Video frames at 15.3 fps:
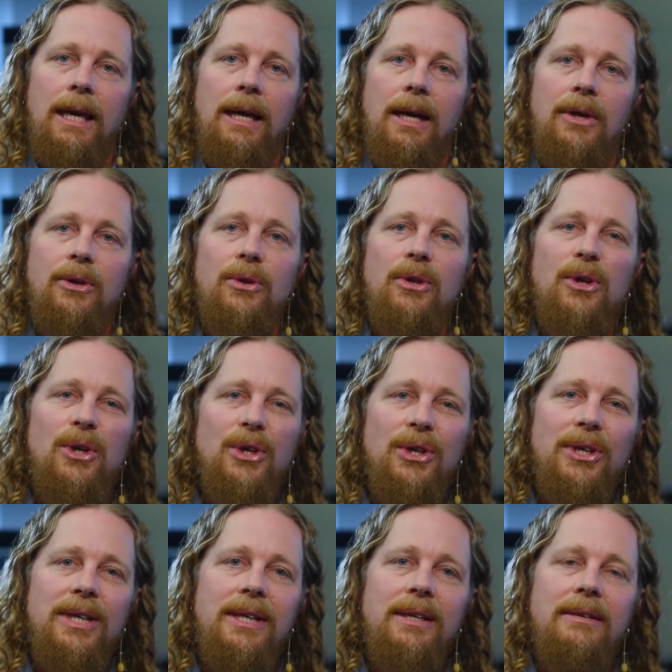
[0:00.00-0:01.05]
Under the
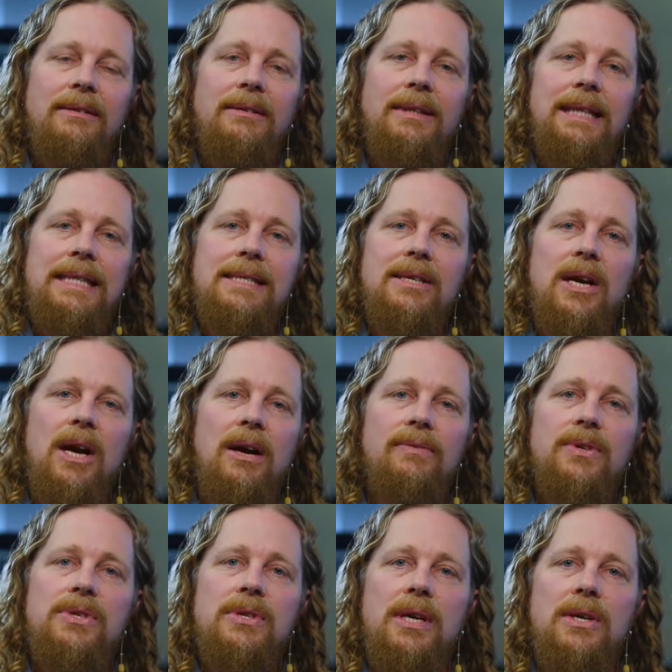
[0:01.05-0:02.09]
hood, these
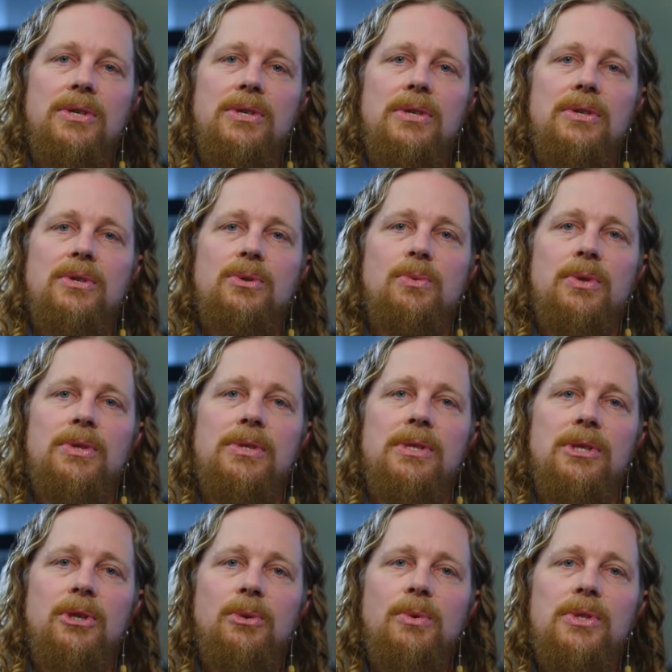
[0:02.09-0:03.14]
conversations will
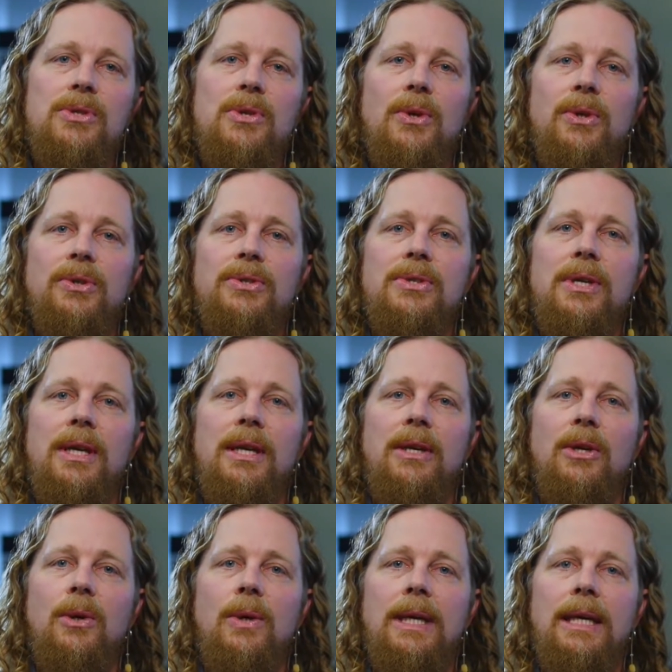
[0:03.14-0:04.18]
still result
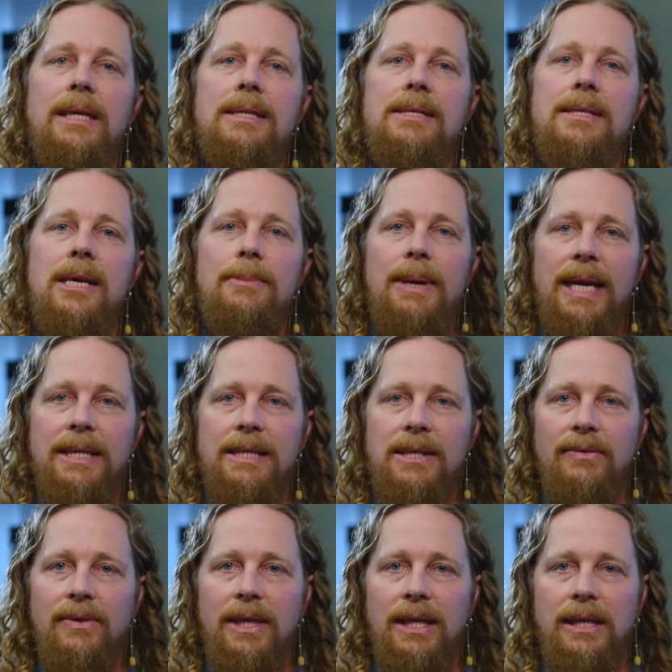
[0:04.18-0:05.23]
in unique
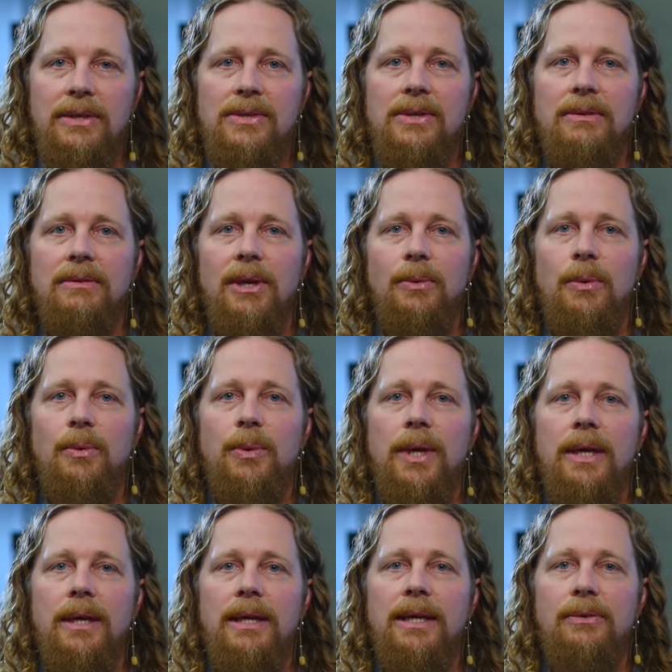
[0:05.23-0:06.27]
sub-activities that will
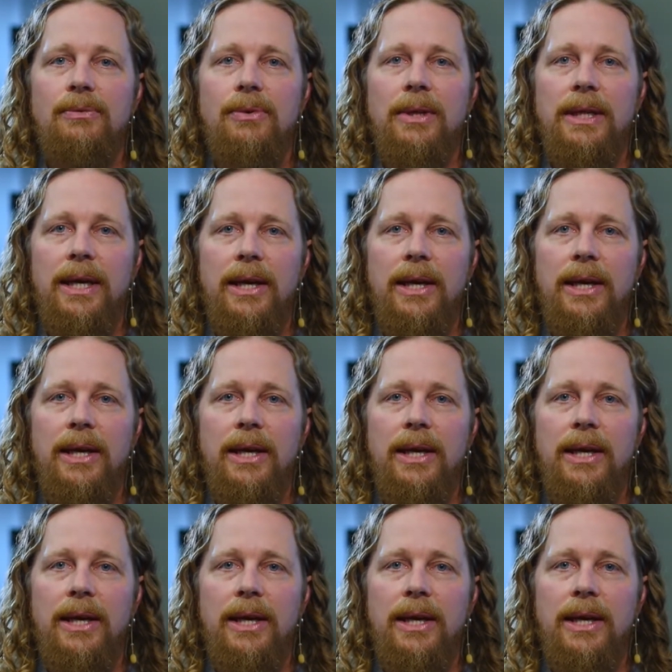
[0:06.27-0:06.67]
run on different